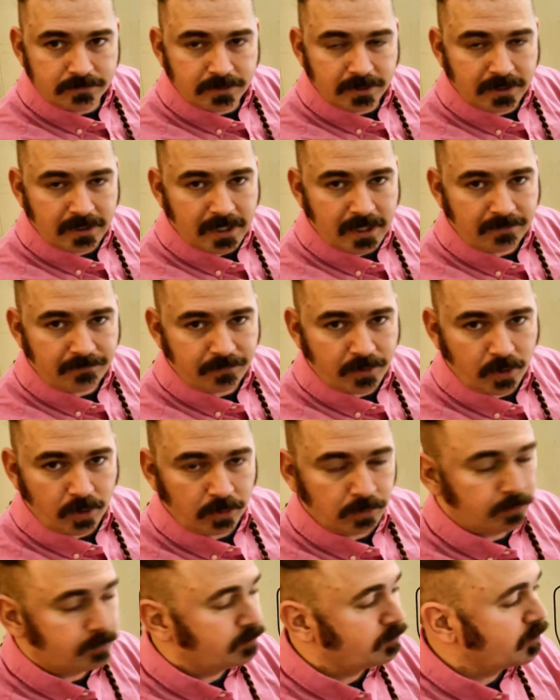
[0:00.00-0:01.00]
and
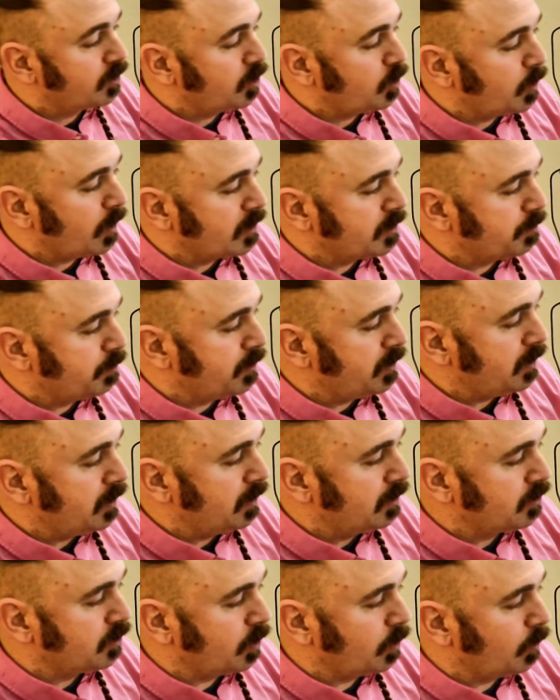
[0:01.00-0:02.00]
headphone to
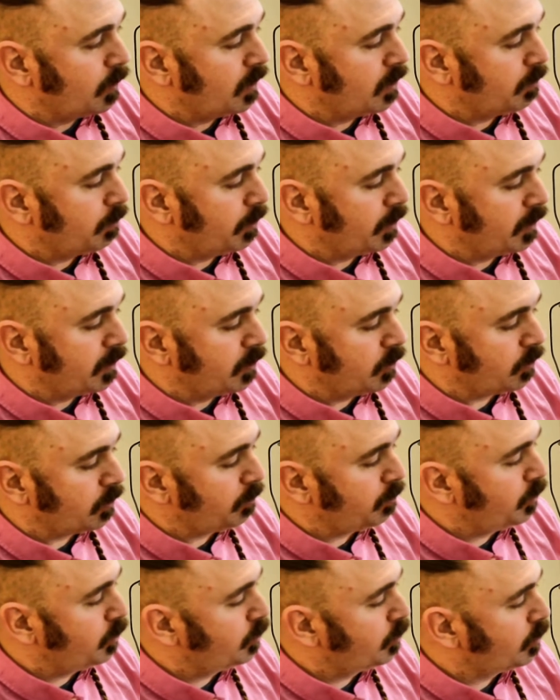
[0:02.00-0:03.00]
USB, so that way you can plug it into a
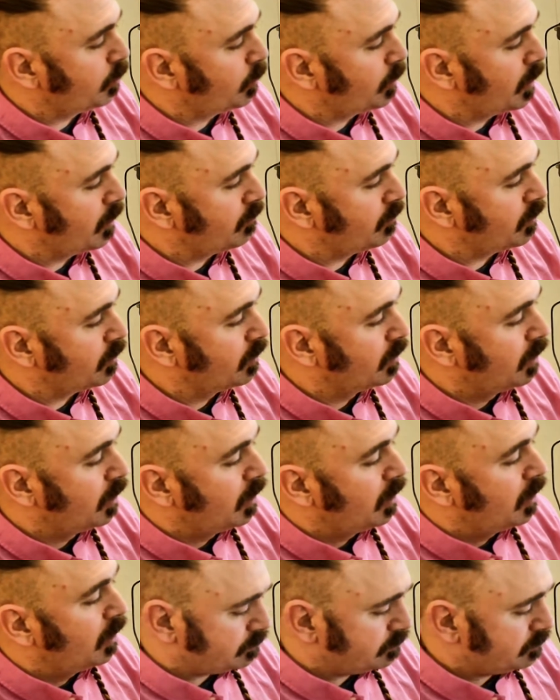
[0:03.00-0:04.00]
computer or whatever.
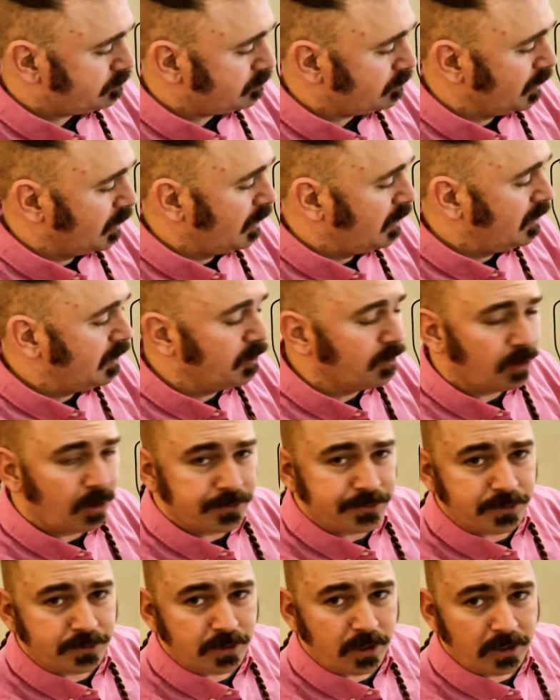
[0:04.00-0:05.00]
And here it
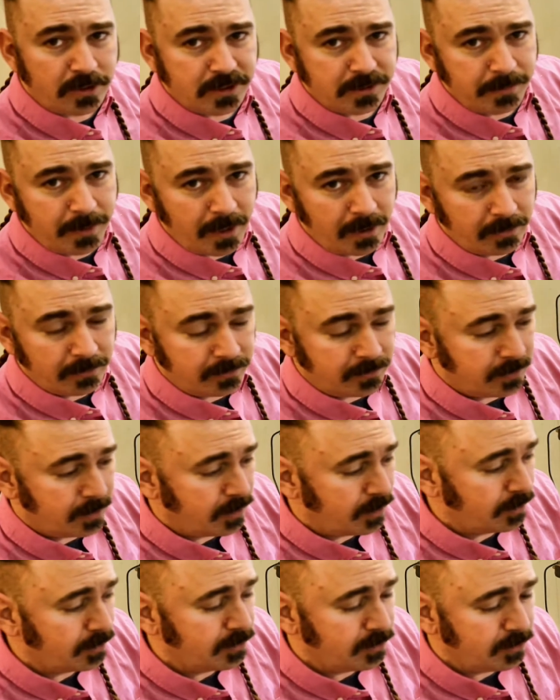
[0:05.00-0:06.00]
also talks about
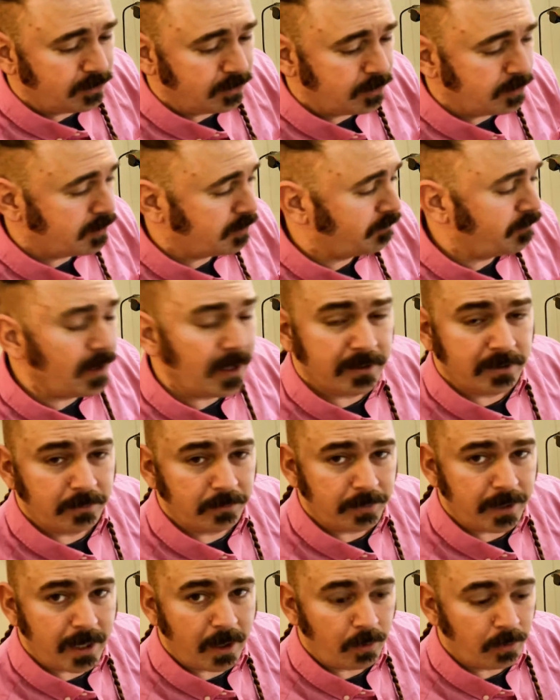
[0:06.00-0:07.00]
using
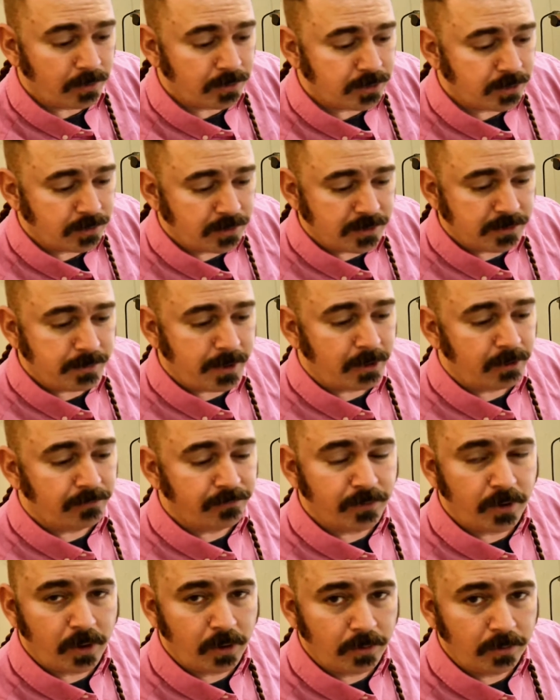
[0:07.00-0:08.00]
phantom power. So this
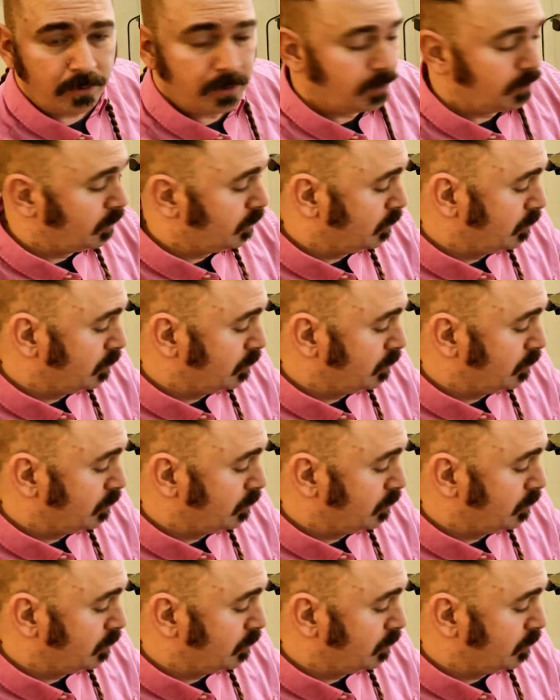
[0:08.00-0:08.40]
microphone